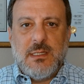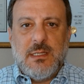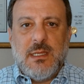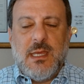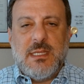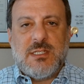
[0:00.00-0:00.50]

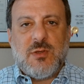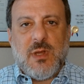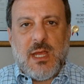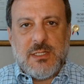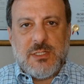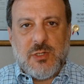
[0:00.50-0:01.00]

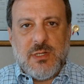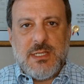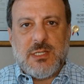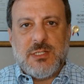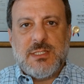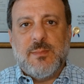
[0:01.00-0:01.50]

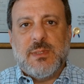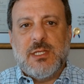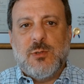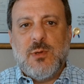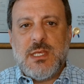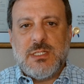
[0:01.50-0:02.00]
Interrogatories are simply
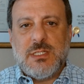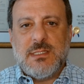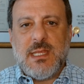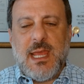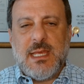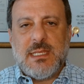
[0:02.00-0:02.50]
questions
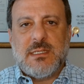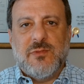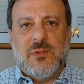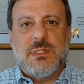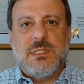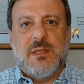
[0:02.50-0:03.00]
asked of the
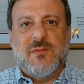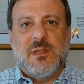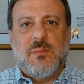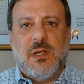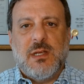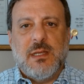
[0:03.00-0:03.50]
receiving
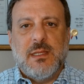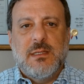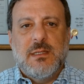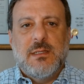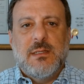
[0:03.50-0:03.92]
party,